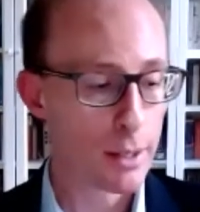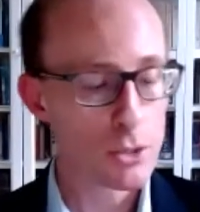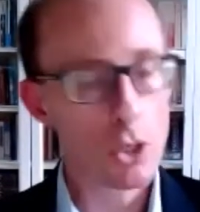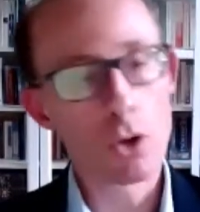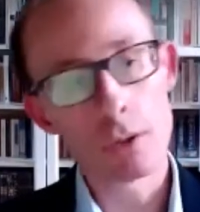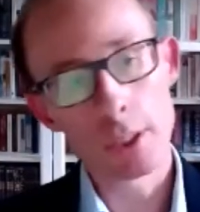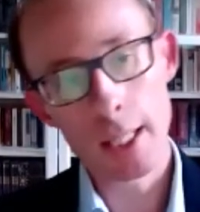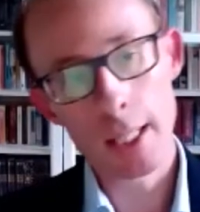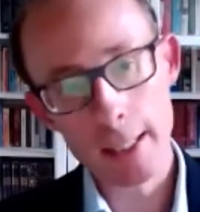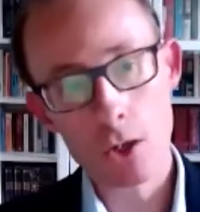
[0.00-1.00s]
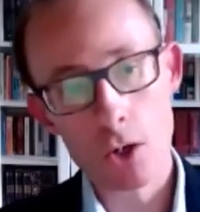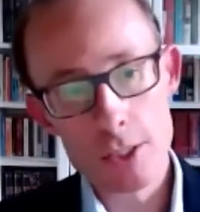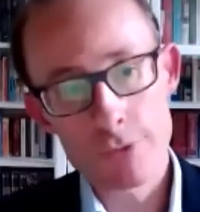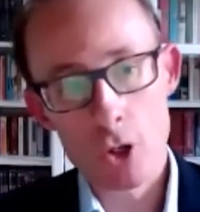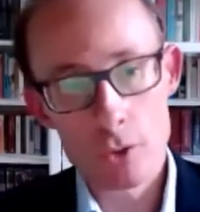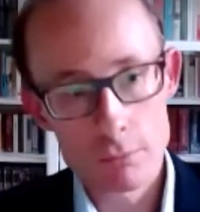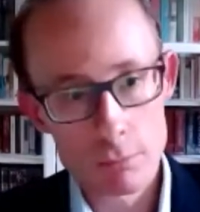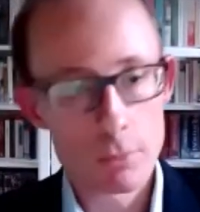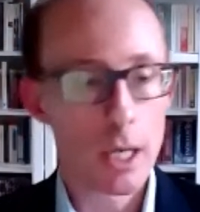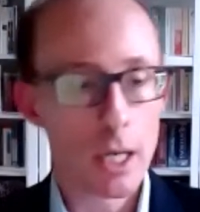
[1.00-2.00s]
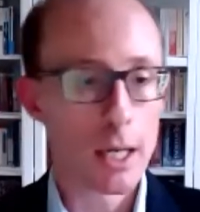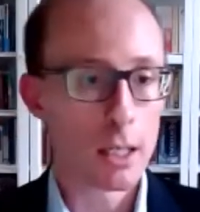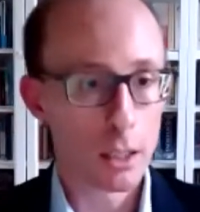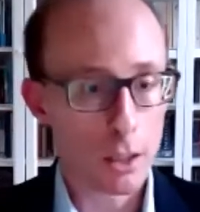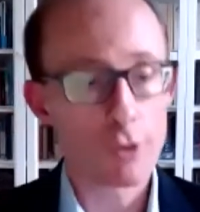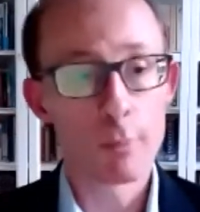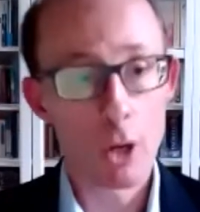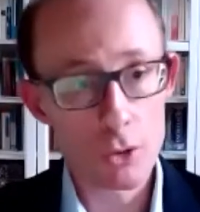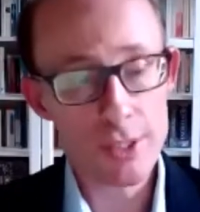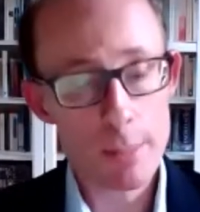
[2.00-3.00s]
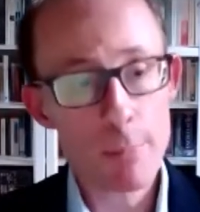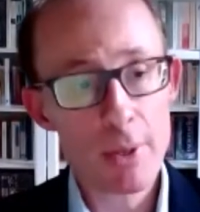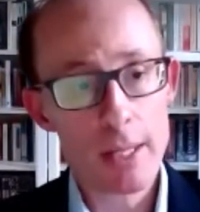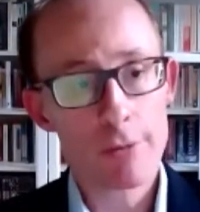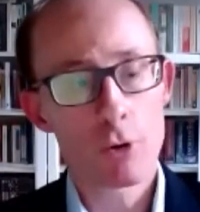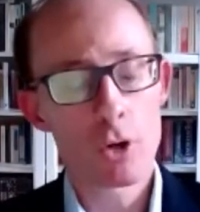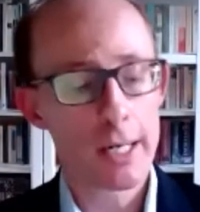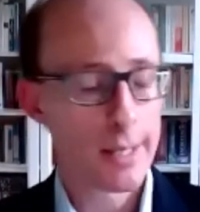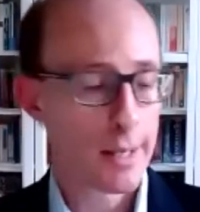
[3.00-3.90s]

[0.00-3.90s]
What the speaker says: So like Kosovo, a lot of moral sympathy for it,